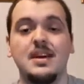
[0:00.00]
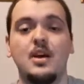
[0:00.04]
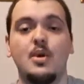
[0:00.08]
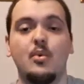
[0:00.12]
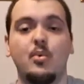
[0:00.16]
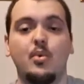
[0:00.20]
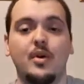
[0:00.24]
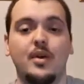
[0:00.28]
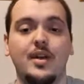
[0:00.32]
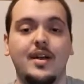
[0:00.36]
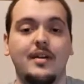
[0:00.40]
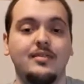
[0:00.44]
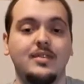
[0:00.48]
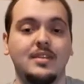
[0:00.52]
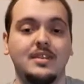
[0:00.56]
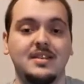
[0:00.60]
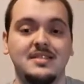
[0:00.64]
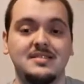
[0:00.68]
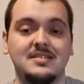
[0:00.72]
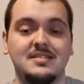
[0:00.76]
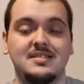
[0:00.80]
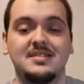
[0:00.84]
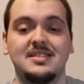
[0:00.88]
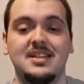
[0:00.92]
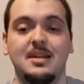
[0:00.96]
where you have to
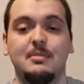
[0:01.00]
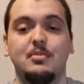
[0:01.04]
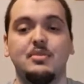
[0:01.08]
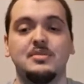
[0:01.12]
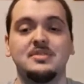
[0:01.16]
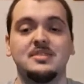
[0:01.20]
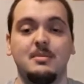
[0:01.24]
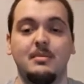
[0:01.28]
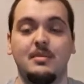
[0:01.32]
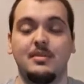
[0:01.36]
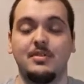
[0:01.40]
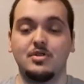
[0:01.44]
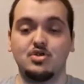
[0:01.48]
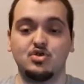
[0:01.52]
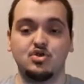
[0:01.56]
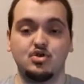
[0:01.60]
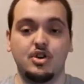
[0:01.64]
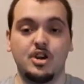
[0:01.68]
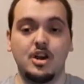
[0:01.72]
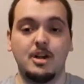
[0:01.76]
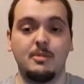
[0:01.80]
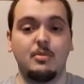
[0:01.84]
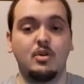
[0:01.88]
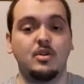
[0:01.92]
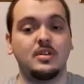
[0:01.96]
disassemble some of the
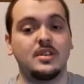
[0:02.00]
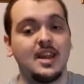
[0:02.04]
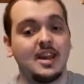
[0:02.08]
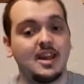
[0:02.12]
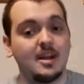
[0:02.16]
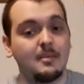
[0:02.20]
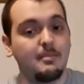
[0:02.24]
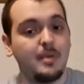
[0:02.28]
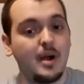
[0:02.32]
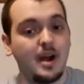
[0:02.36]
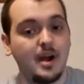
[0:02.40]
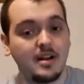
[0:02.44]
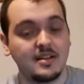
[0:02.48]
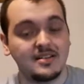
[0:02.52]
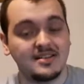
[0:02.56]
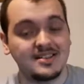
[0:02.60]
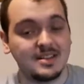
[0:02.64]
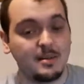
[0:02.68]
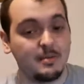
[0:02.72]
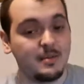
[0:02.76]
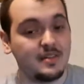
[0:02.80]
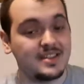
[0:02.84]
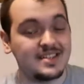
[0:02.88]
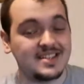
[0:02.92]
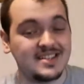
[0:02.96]
trim or take apart
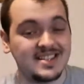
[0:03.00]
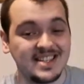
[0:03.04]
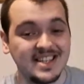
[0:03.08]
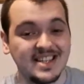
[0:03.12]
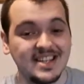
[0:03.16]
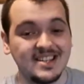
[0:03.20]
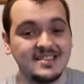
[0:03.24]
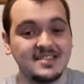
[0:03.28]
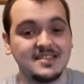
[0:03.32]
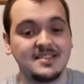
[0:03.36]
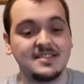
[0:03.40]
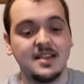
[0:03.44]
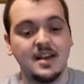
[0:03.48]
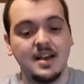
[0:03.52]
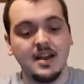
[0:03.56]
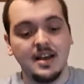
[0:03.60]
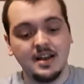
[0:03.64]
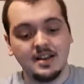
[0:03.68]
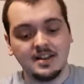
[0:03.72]
some of the seats